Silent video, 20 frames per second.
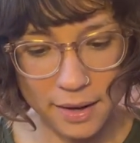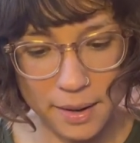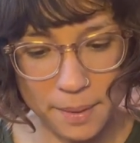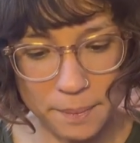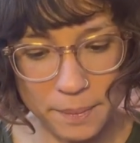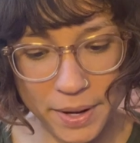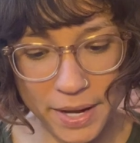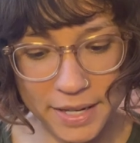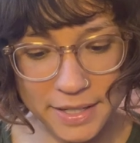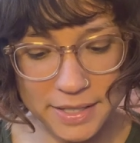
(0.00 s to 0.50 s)

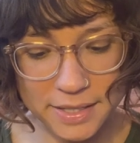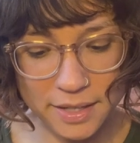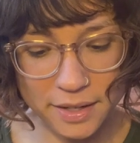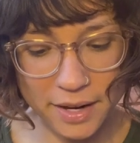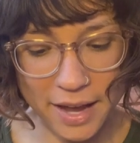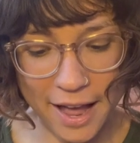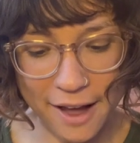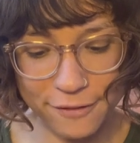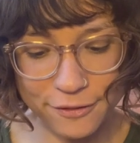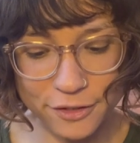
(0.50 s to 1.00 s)
But
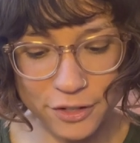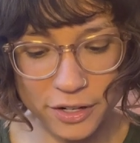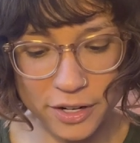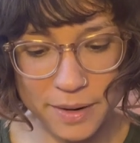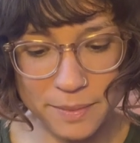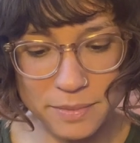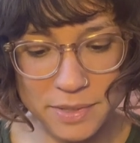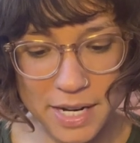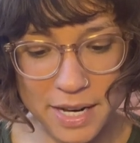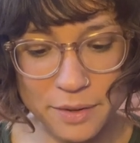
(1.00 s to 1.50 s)
after
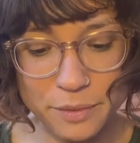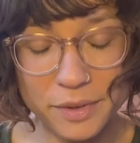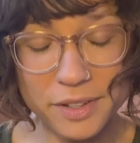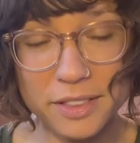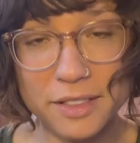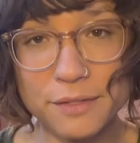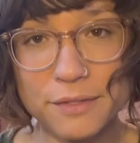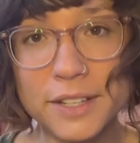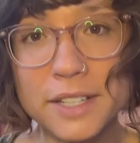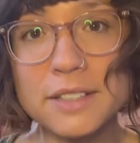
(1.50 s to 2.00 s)
I'm done
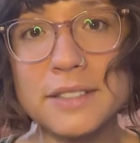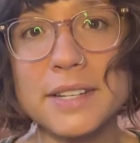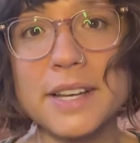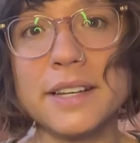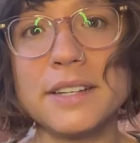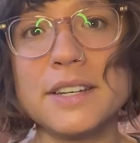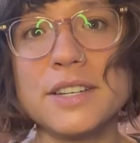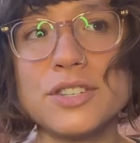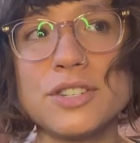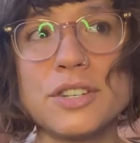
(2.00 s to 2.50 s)
with the field
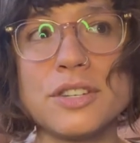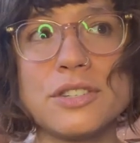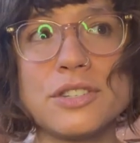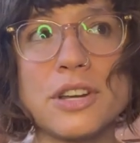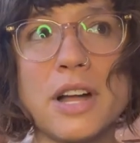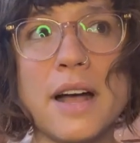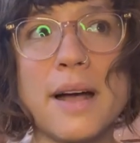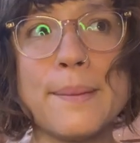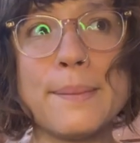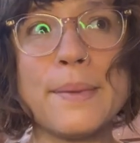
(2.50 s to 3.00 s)
technician
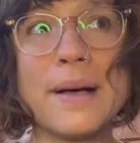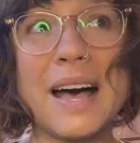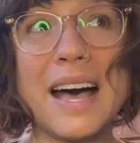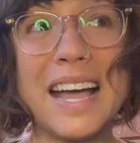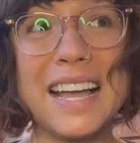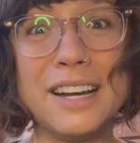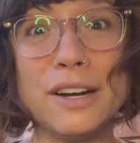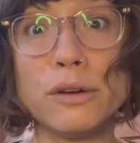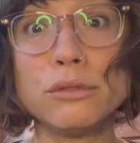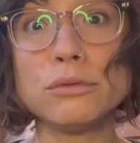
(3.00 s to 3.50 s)
job,
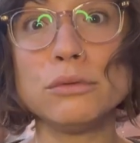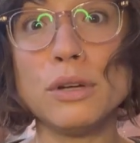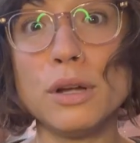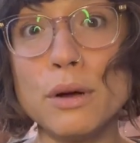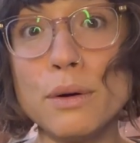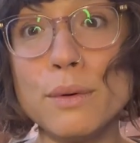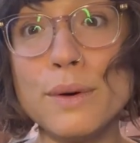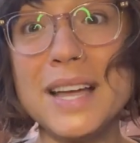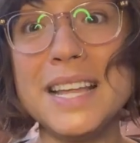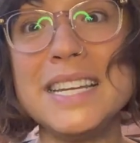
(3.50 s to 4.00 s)
I don't
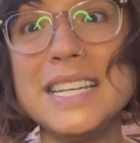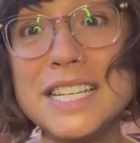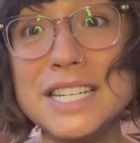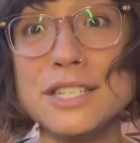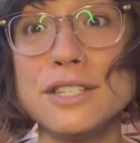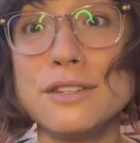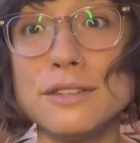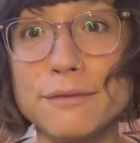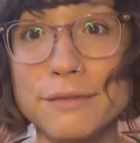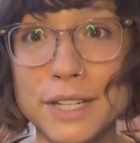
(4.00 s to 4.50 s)
know, I
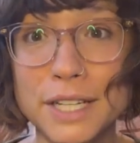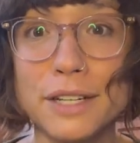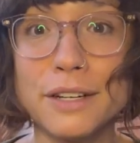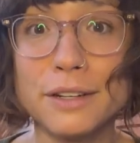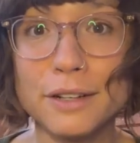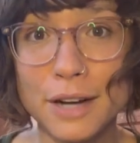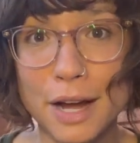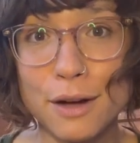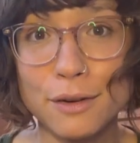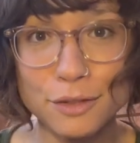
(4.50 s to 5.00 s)
need to
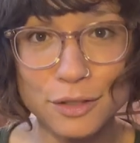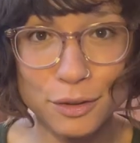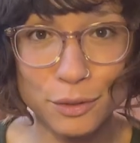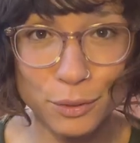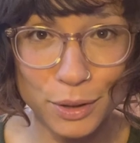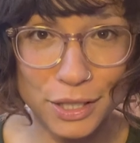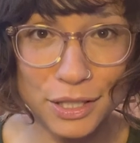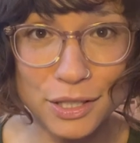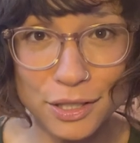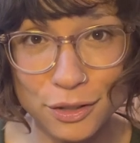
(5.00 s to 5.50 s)
figure out
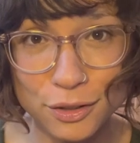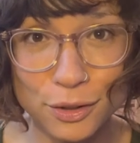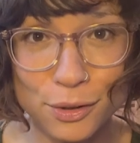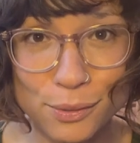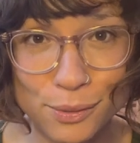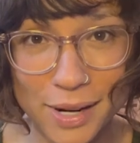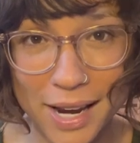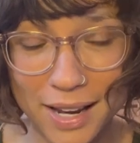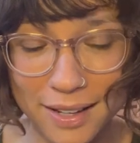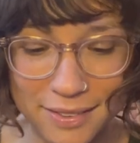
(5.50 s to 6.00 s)
what to do
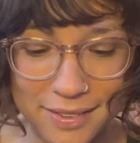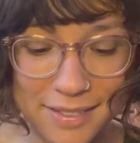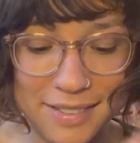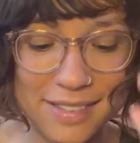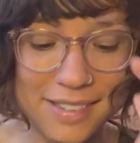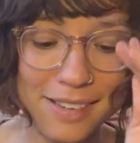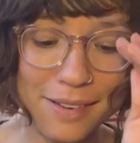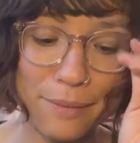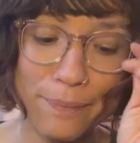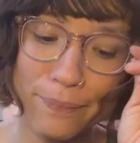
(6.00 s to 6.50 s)

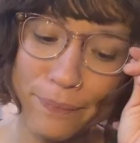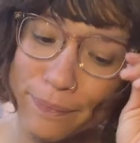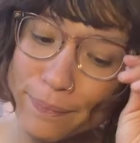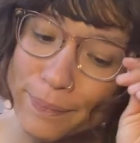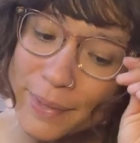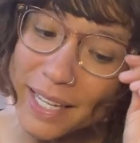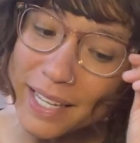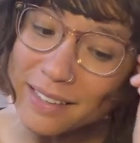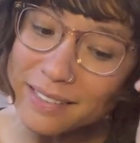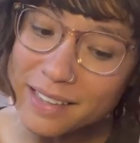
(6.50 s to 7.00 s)
next
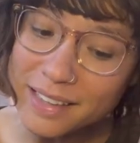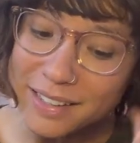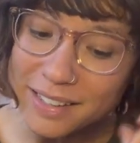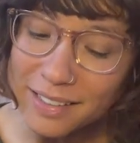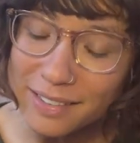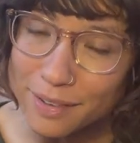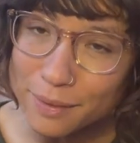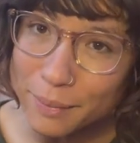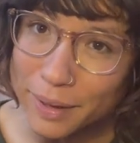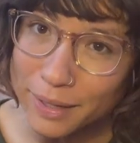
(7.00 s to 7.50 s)
because I
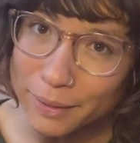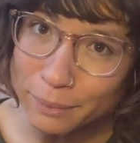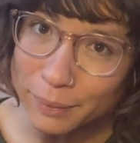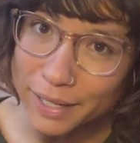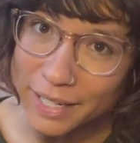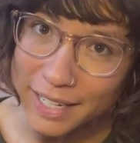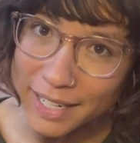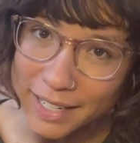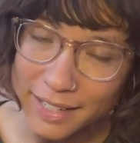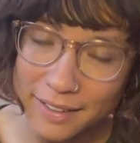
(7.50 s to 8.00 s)
need to make
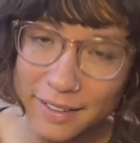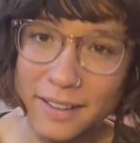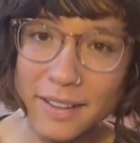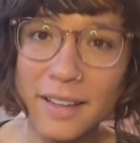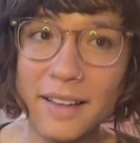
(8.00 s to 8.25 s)
money.